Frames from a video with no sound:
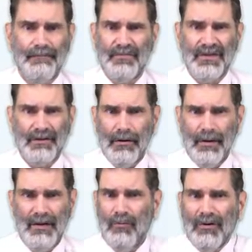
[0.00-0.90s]

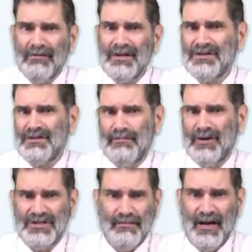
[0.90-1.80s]
nobody worries too
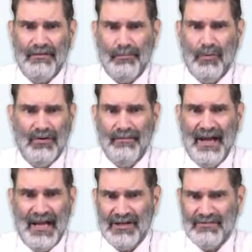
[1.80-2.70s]
much about poor
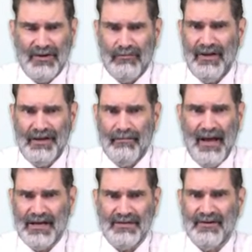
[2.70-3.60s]
management or weak
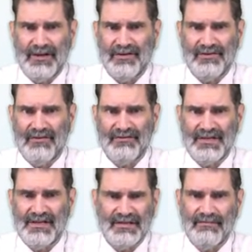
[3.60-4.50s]
management control
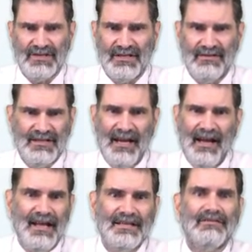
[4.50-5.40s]
systems. And you say,
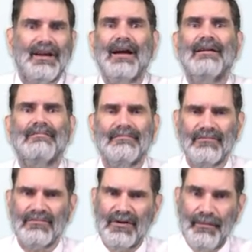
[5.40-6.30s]
it's okay,
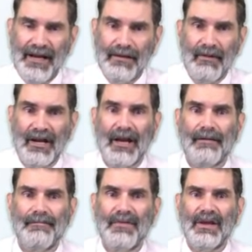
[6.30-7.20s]
we're making money.
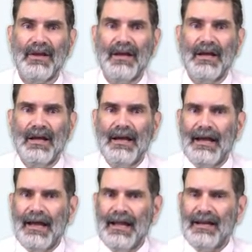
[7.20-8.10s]

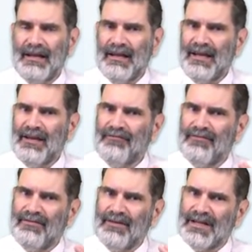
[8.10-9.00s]
And if
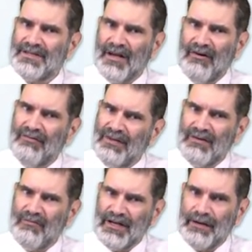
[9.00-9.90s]
it's only
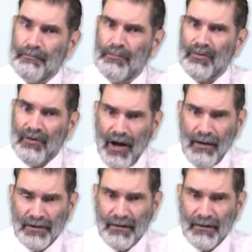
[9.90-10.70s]
when a problem